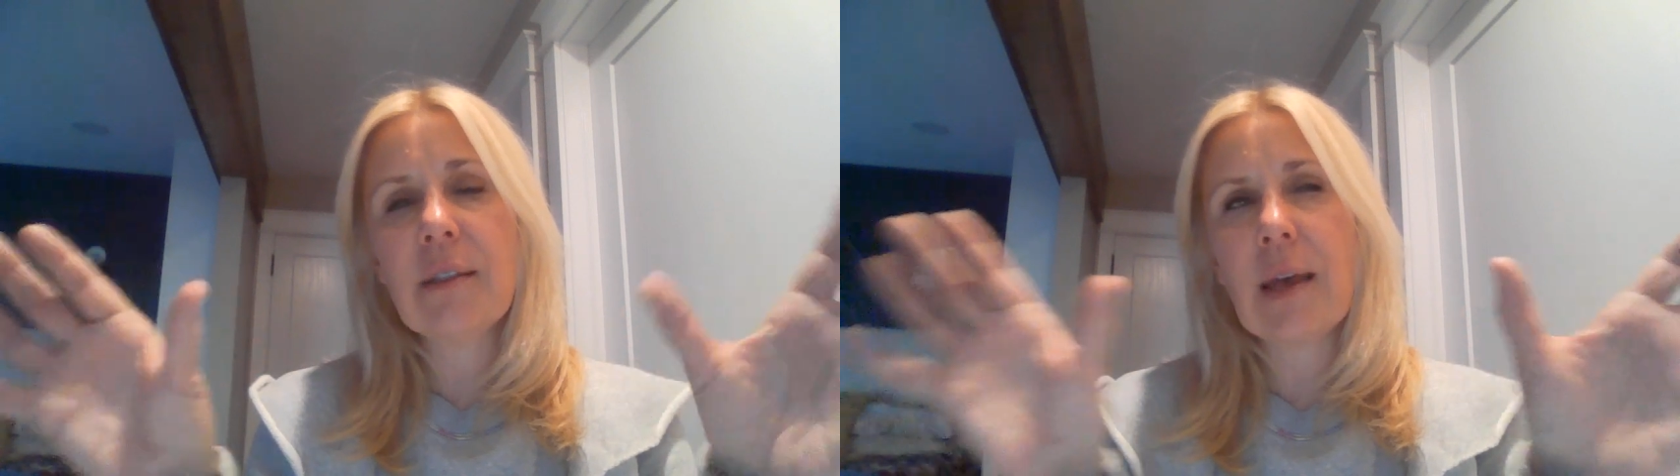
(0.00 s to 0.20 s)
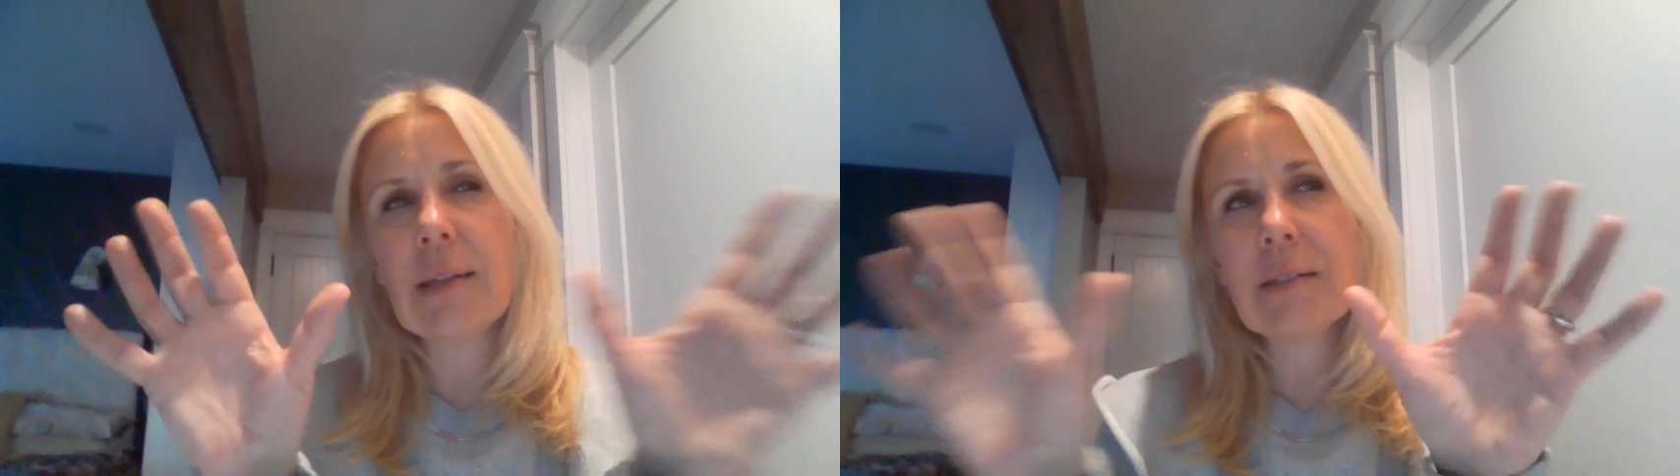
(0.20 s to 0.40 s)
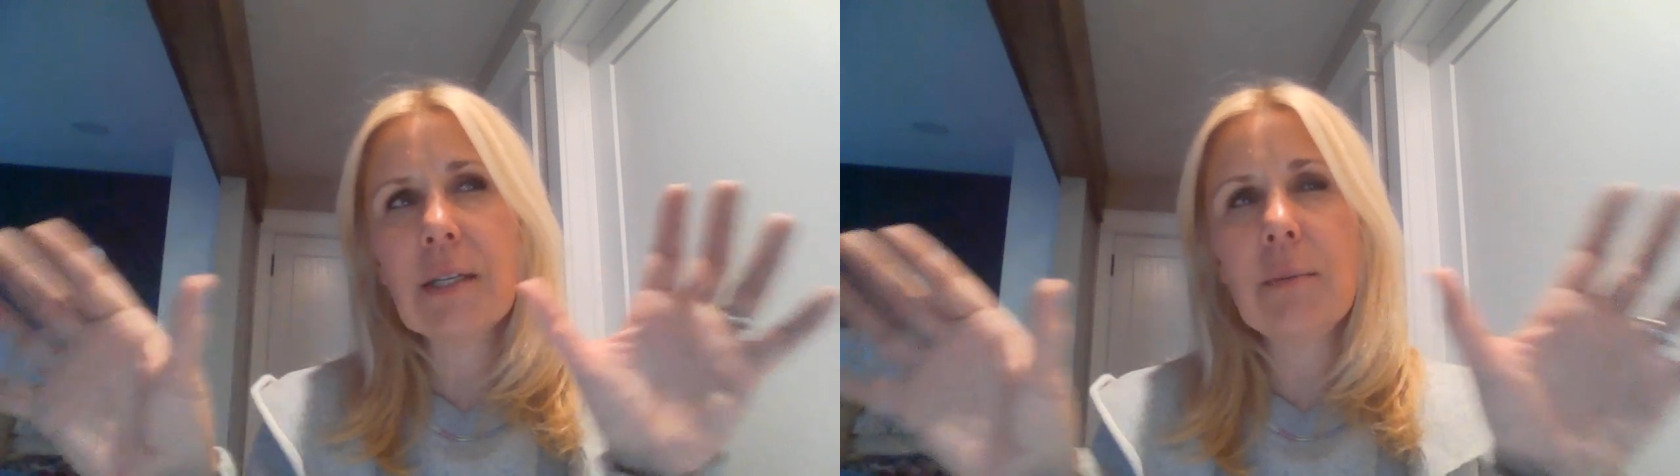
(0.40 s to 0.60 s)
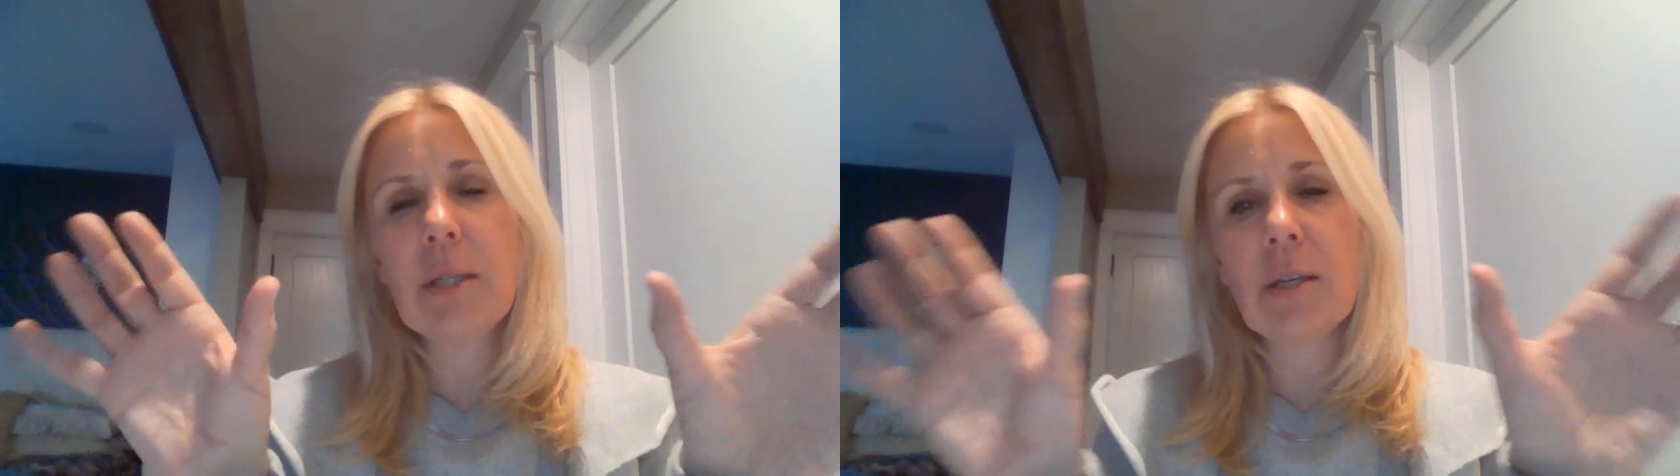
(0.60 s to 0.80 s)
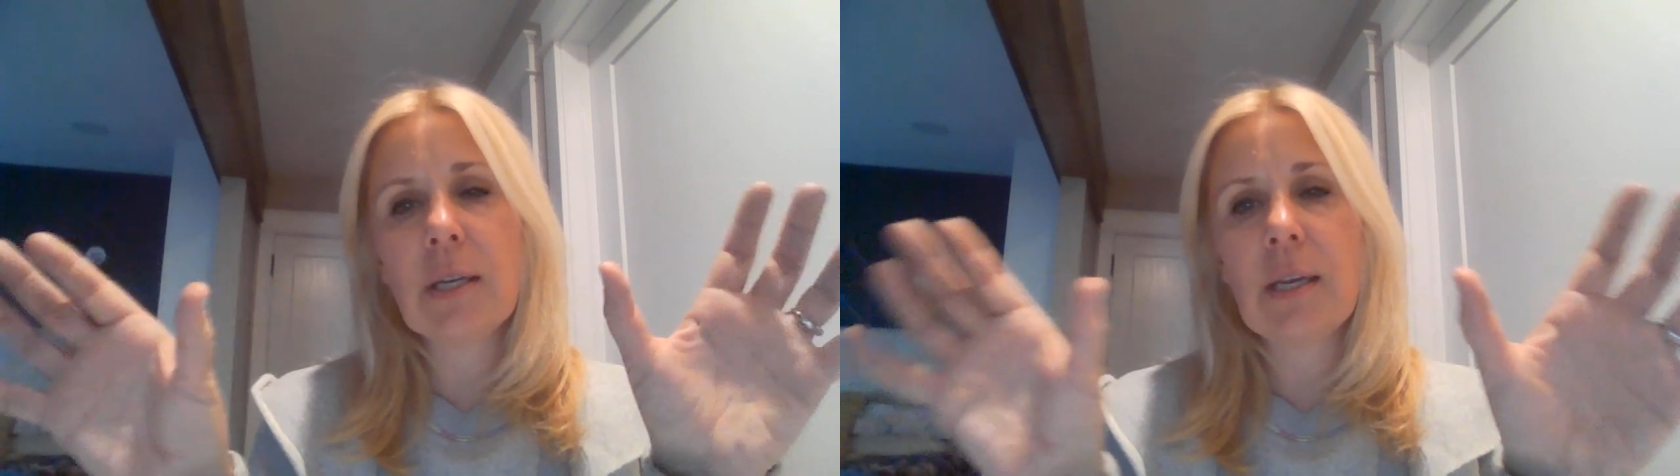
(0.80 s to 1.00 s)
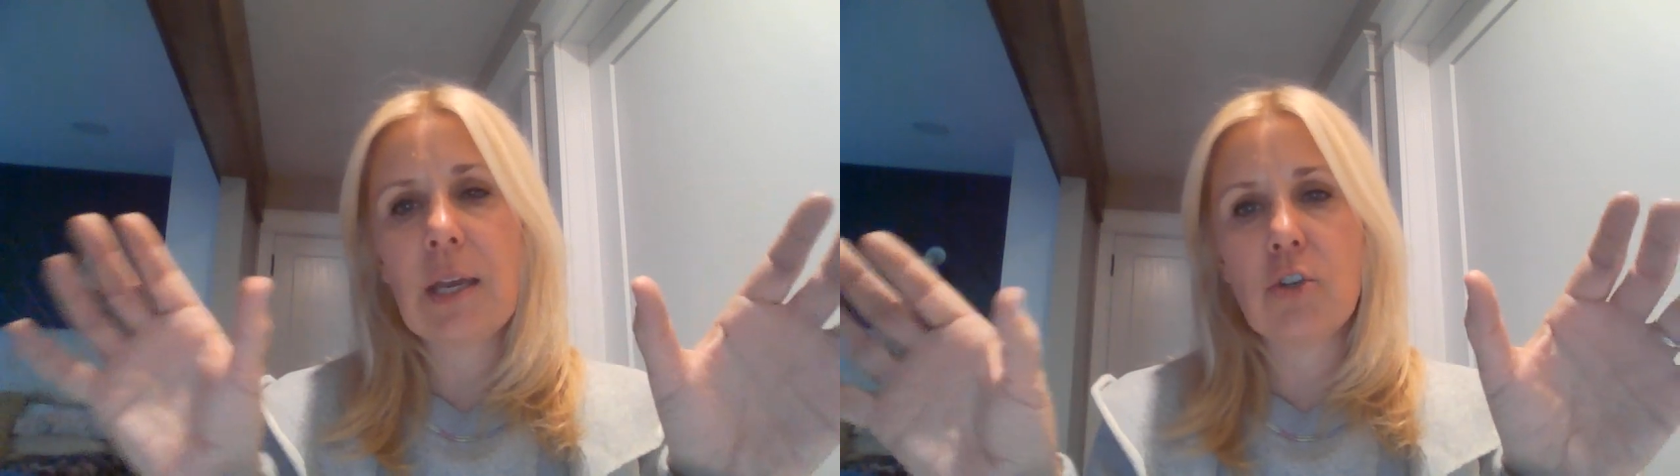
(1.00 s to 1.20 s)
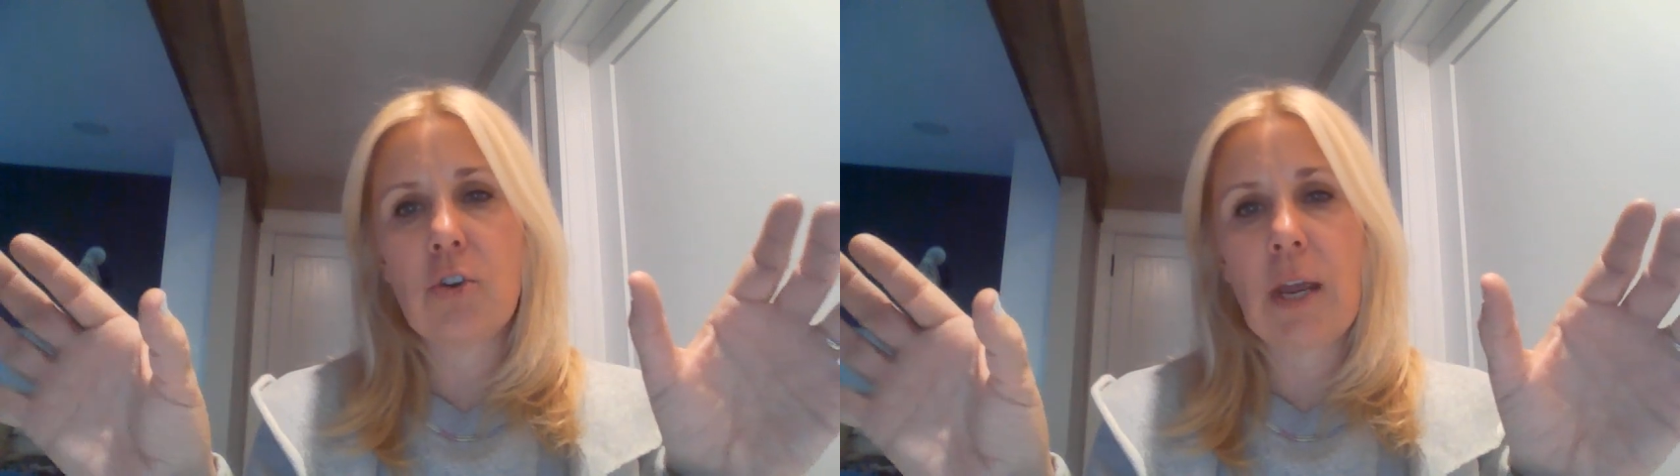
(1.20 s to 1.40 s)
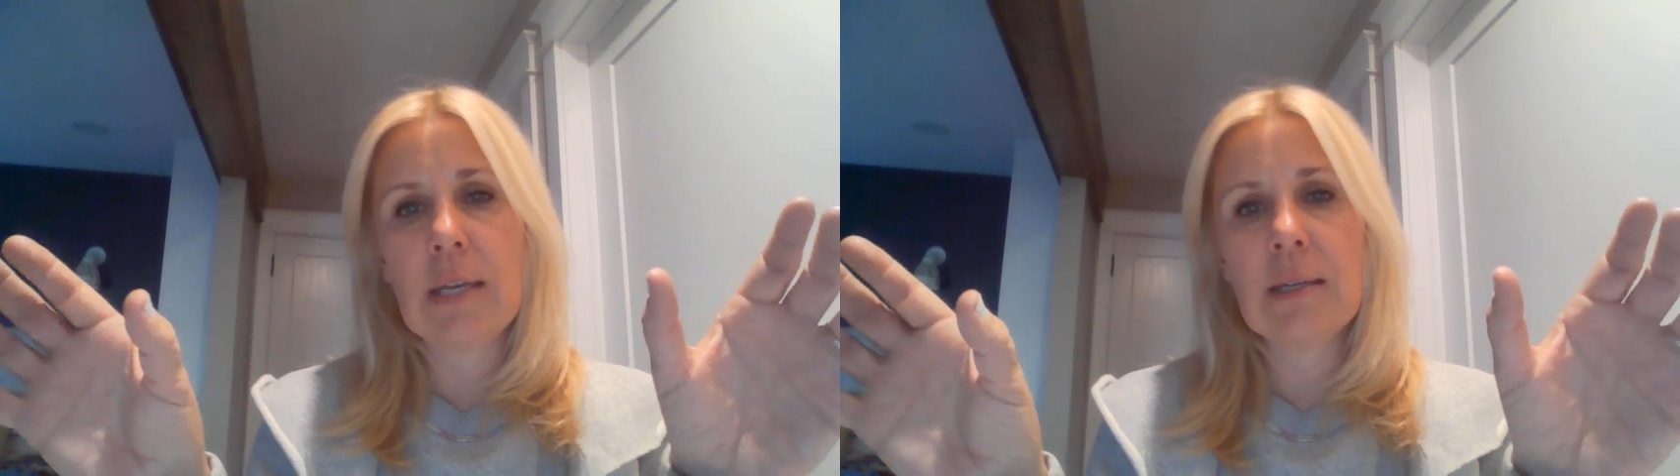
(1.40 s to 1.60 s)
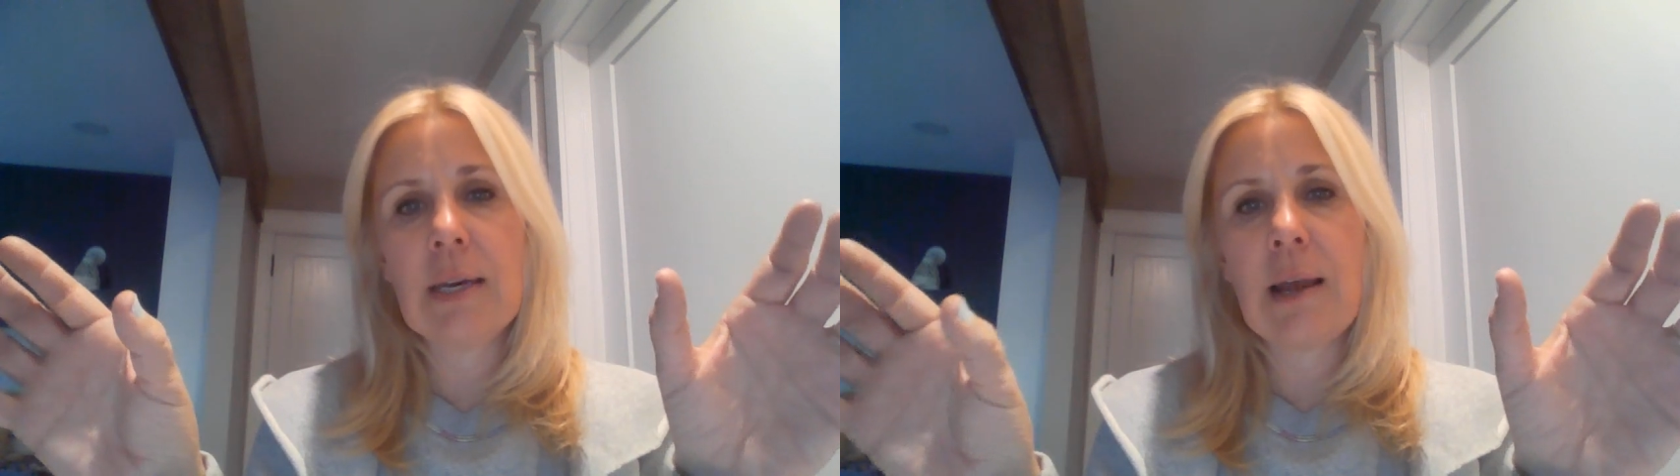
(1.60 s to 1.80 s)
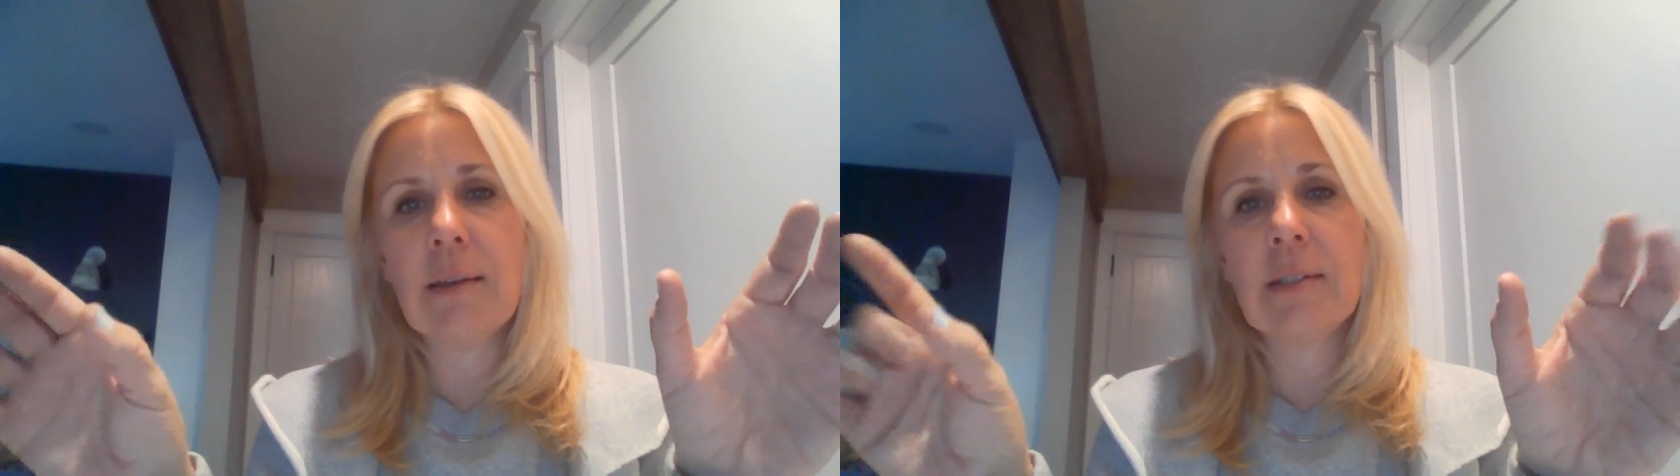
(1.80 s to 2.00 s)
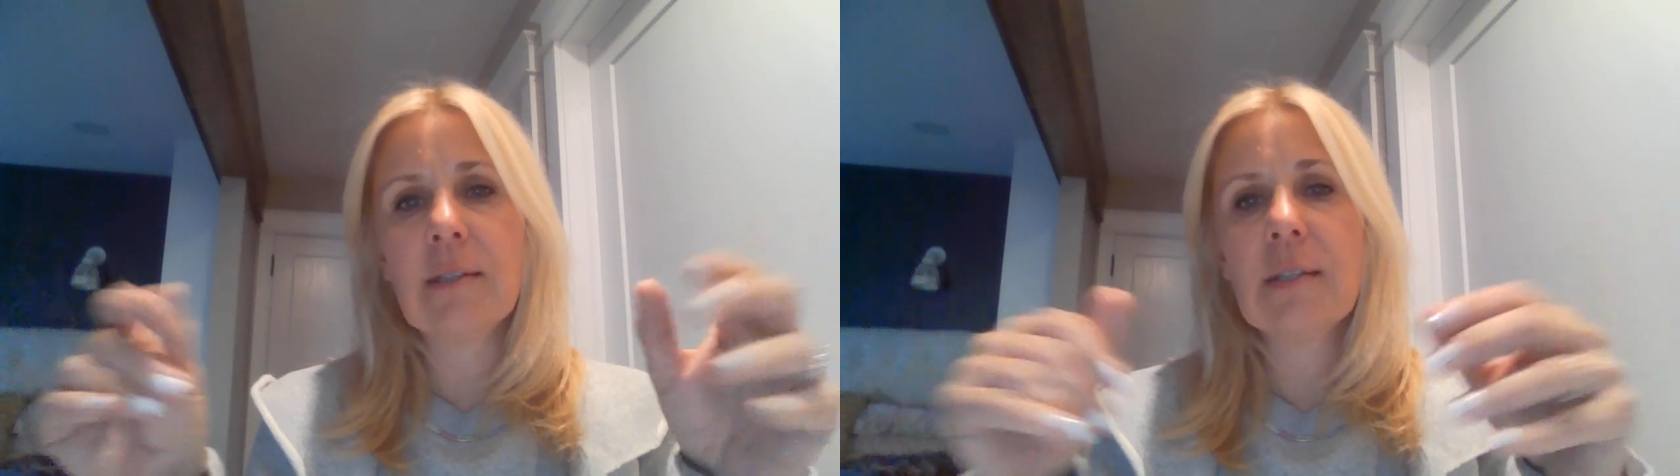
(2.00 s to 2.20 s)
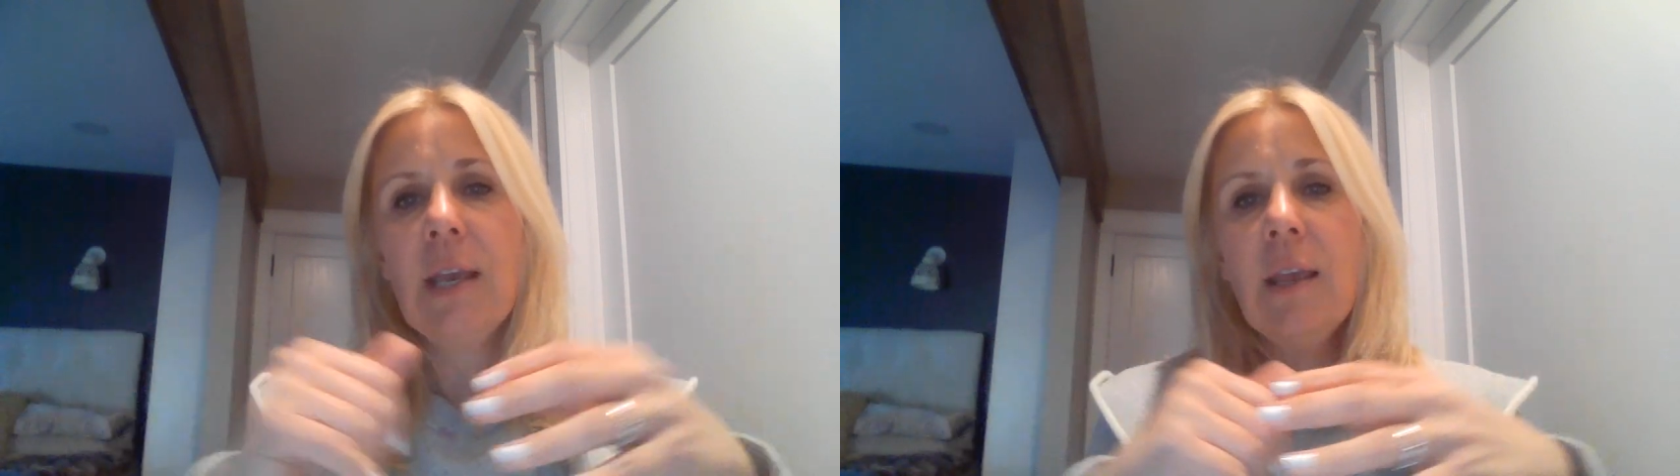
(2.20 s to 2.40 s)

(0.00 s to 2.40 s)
and that's going to be looking at trend analysis.